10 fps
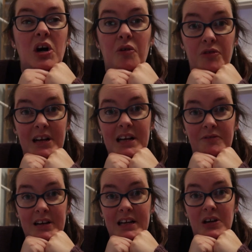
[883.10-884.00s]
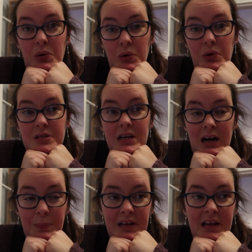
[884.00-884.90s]
got really, really caught
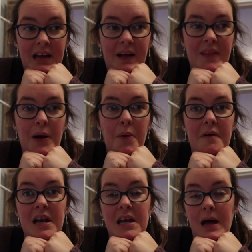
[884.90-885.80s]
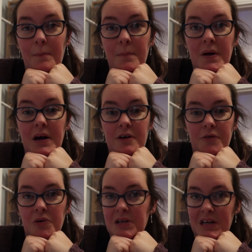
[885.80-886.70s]
up in it. And there were a number
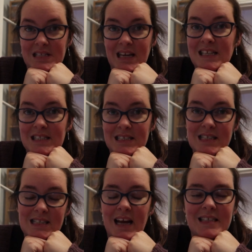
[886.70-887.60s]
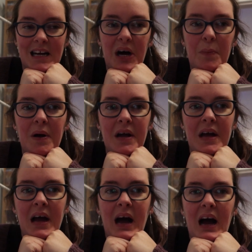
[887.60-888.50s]
of organisations set up.
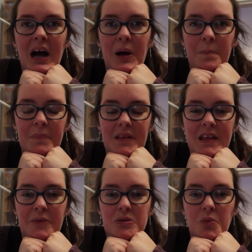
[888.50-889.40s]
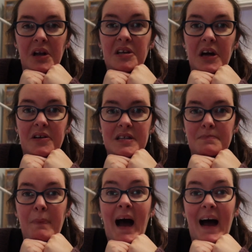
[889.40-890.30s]
There was one known
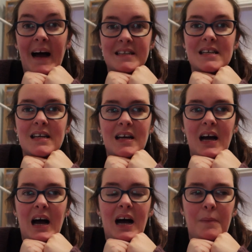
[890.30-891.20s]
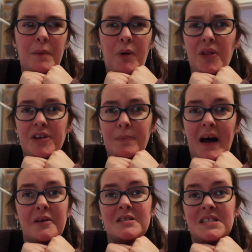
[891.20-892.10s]
as BAD, Bothered
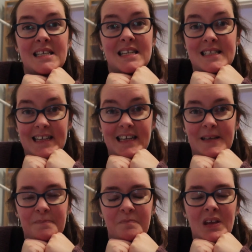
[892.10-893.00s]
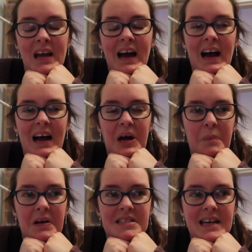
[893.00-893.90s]
About D&D.
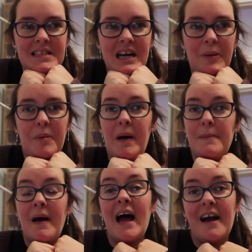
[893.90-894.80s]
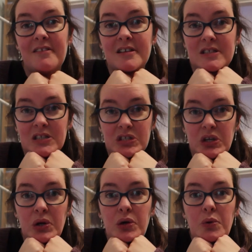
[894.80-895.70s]
set up by parents
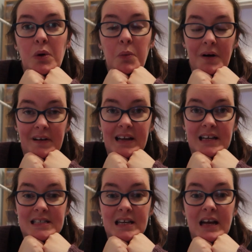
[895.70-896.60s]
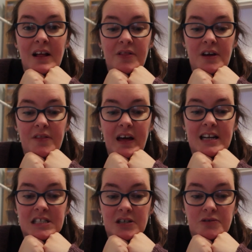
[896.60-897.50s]
who were worried that
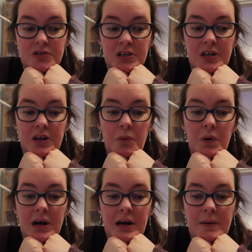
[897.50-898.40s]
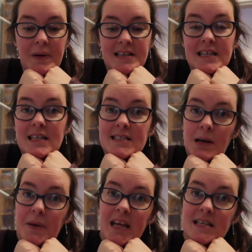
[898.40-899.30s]
their children were basically
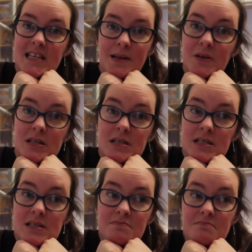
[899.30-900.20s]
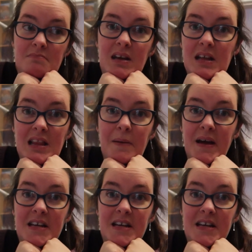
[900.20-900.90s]
summoning demons in their